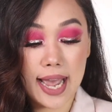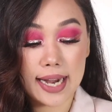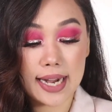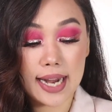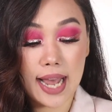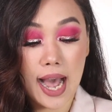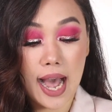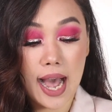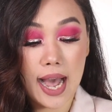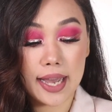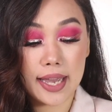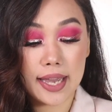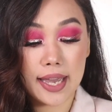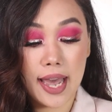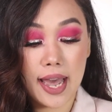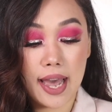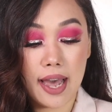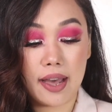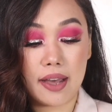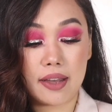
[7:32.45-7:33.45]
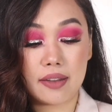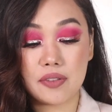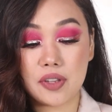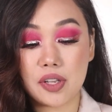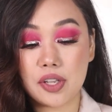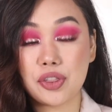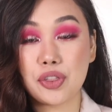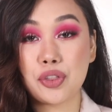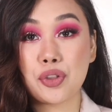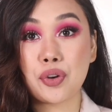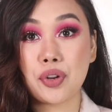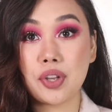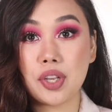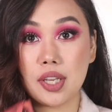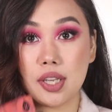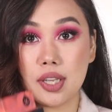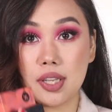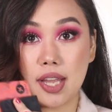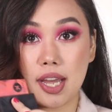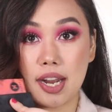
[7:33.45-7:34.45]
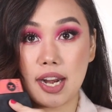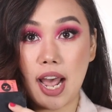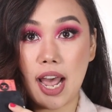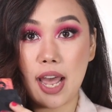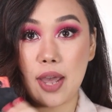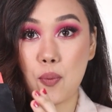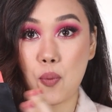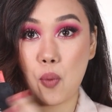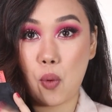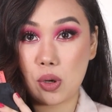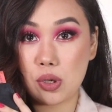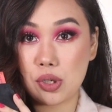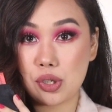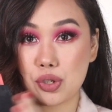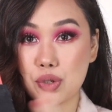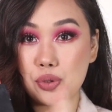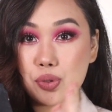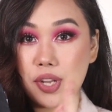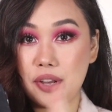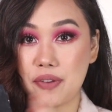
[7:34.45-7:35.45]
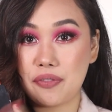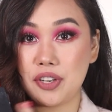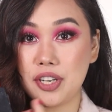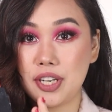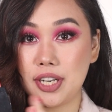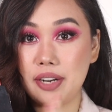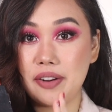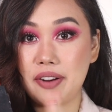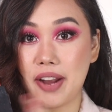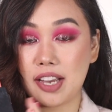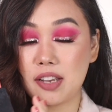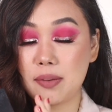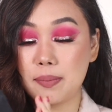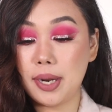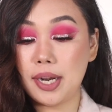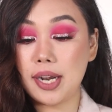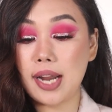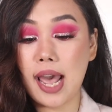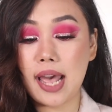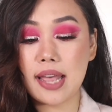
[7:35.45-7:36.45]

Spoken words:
and I have 3 that I want to definitely recommend,